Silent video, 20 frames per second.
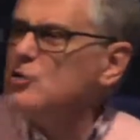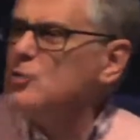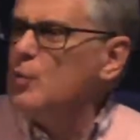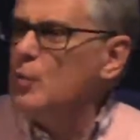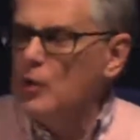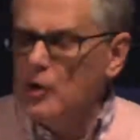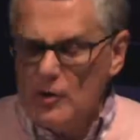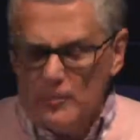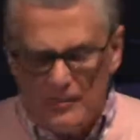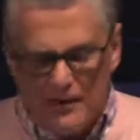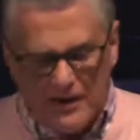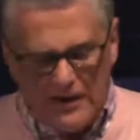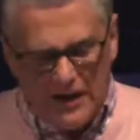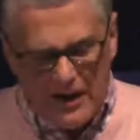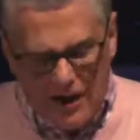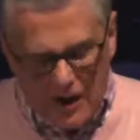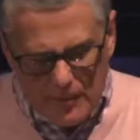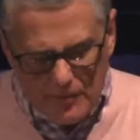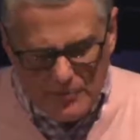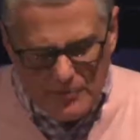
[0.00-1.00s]
word
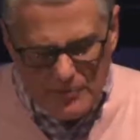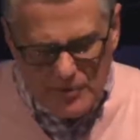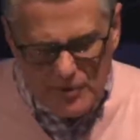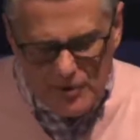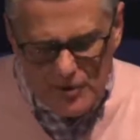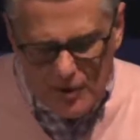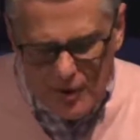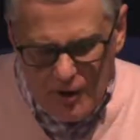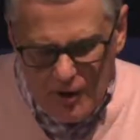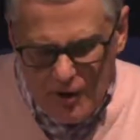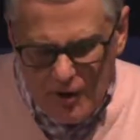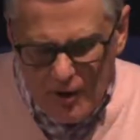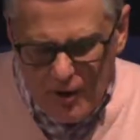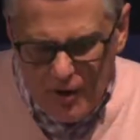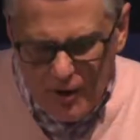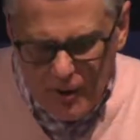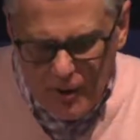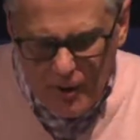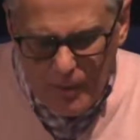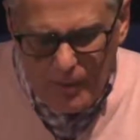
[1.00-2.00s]
becomes
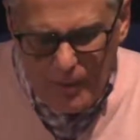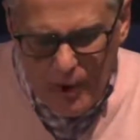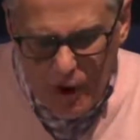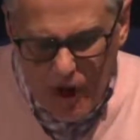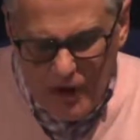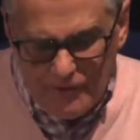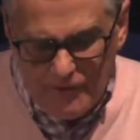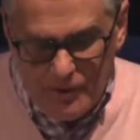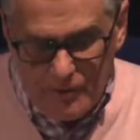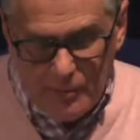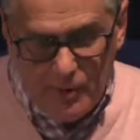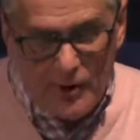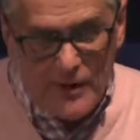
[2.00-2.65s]
profitable.